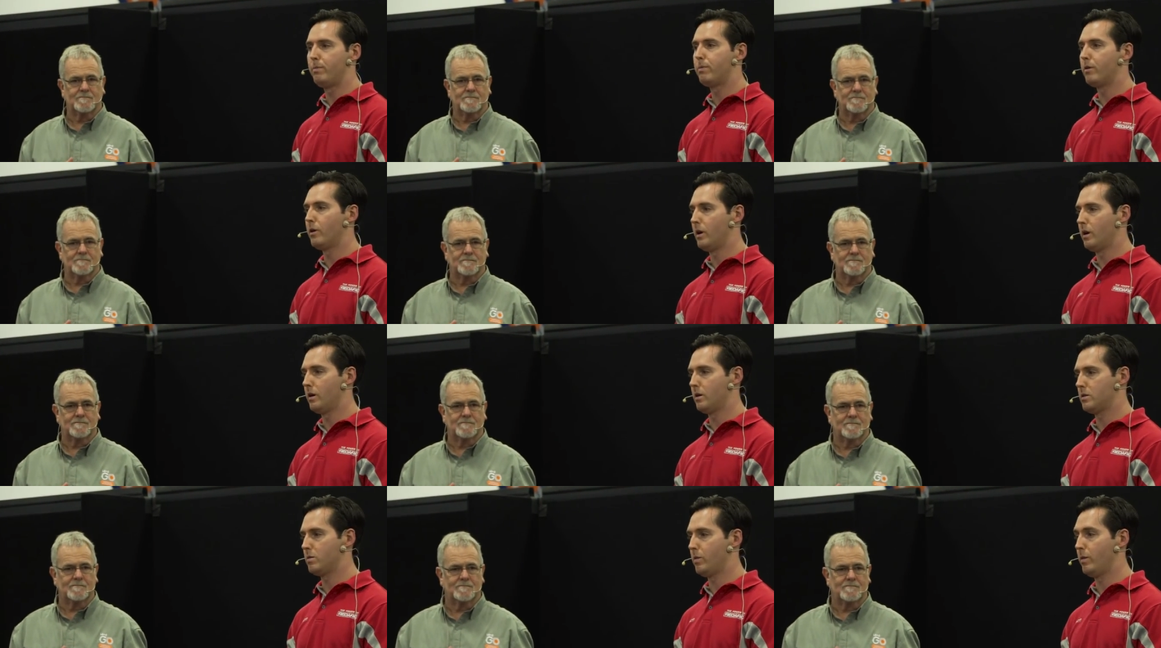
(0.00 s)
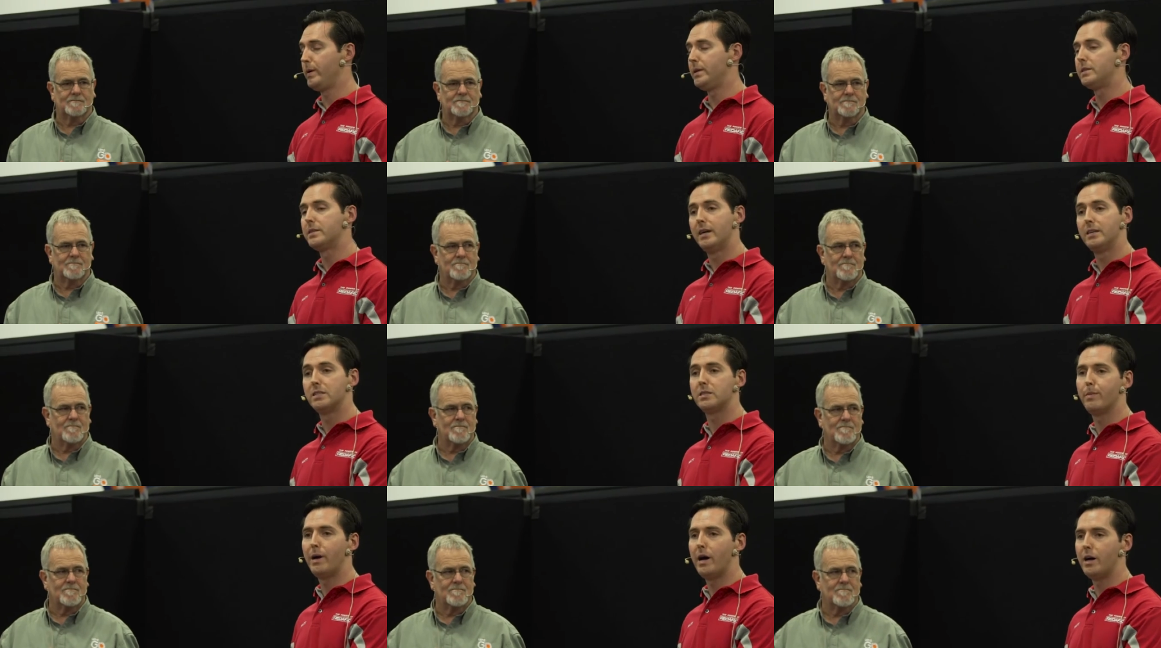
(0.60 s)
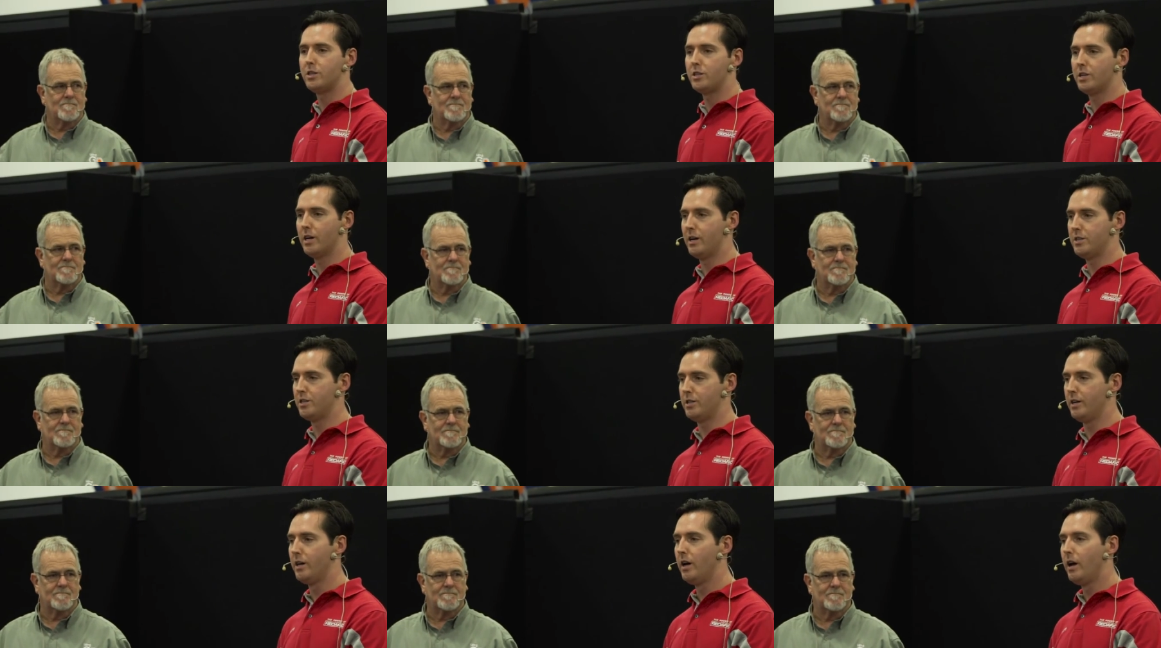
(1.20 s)
Speaker 1: products, when we say smart
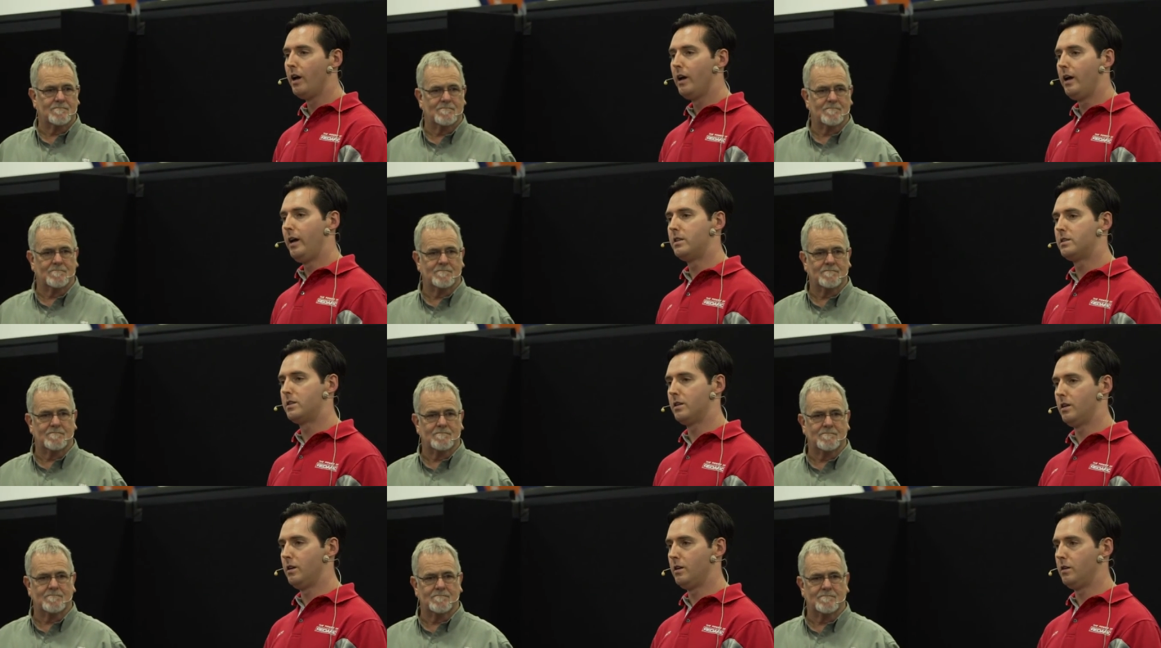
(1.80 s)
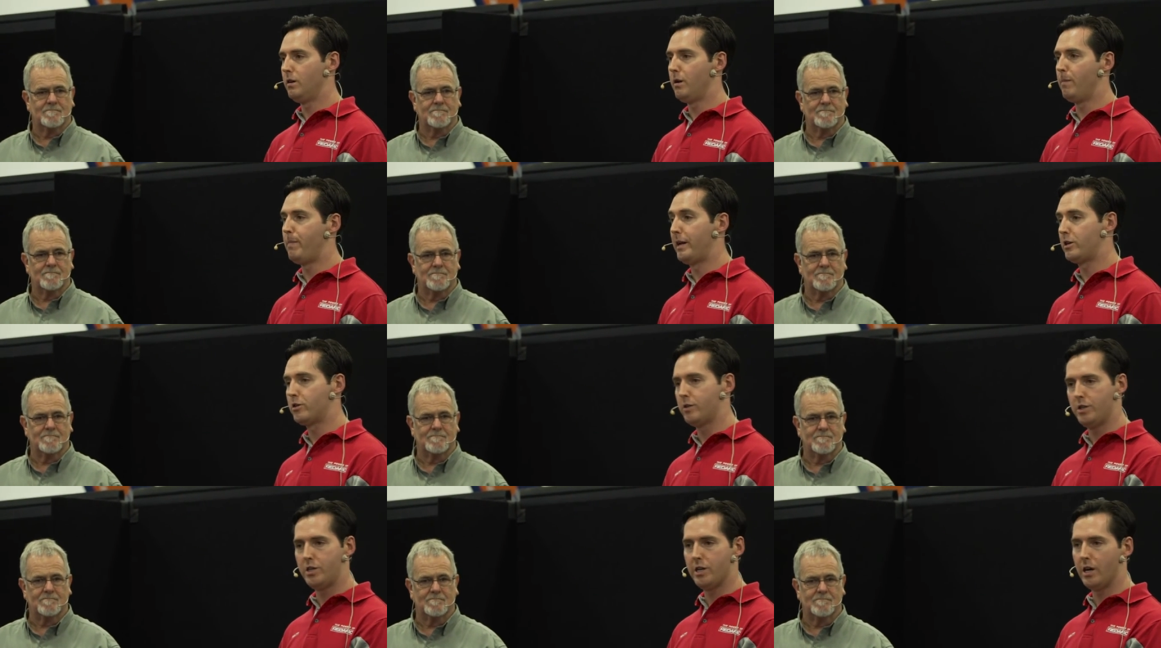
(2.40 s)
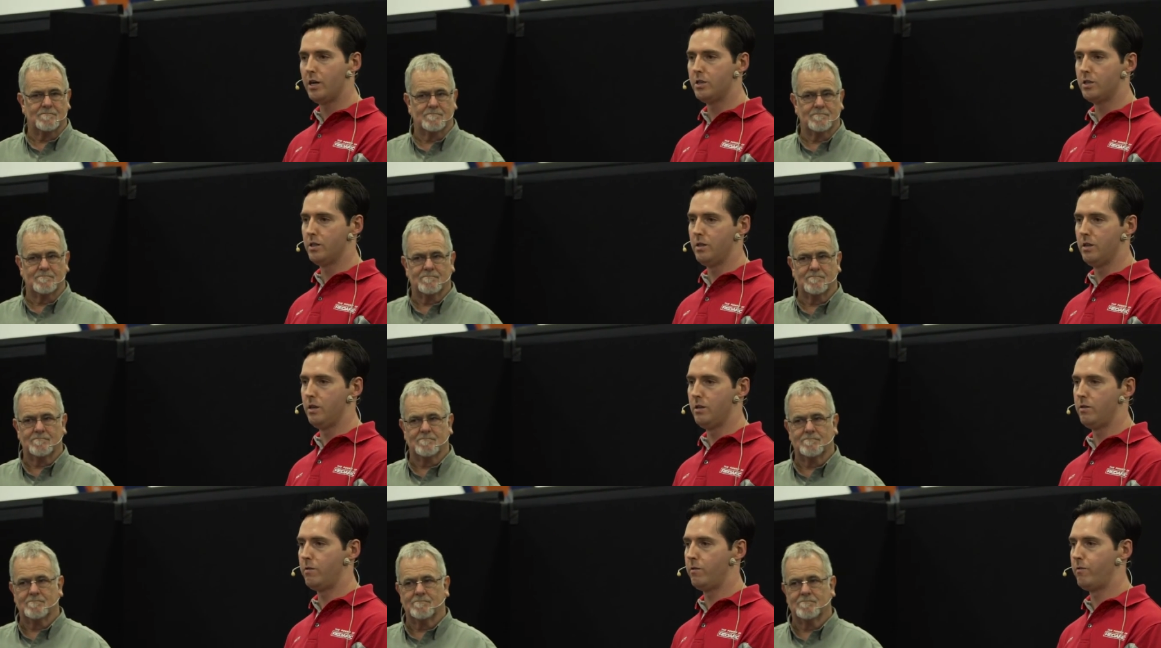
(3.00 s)
charger, it's a, a battery charger
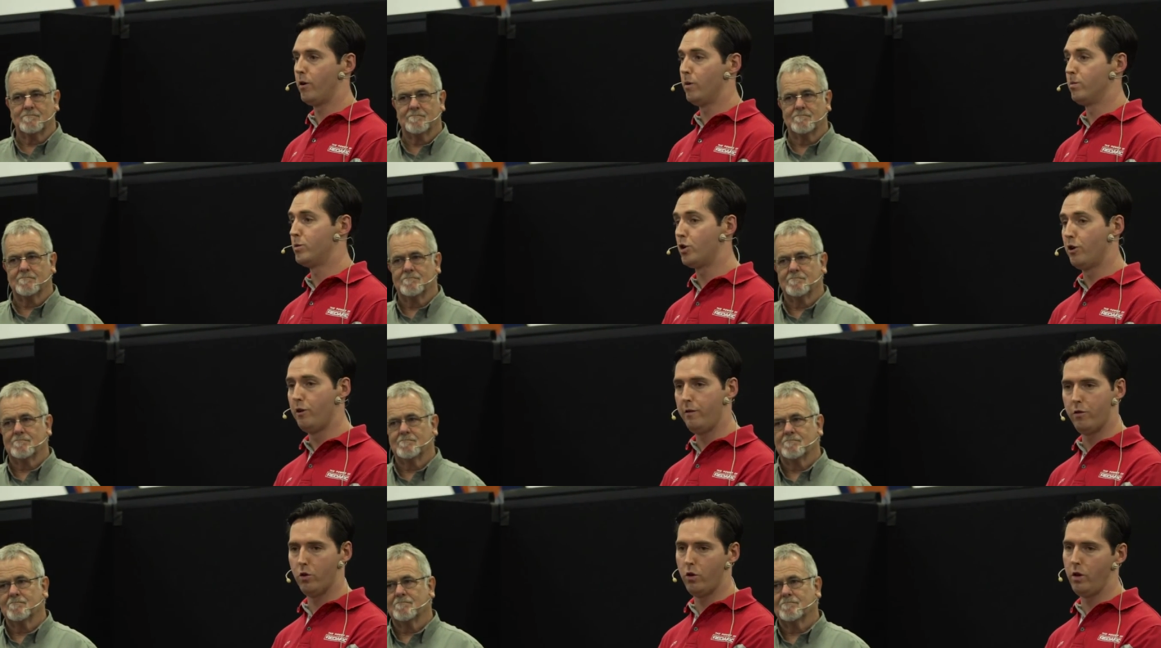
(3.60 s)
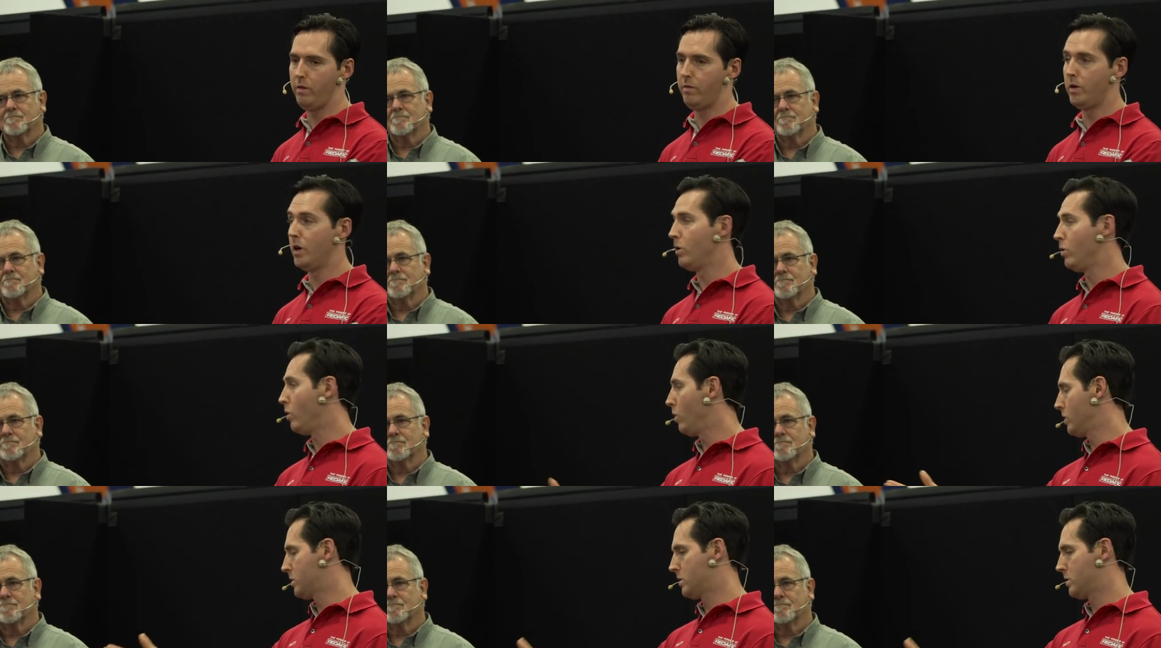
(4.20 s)
that from 240 volt or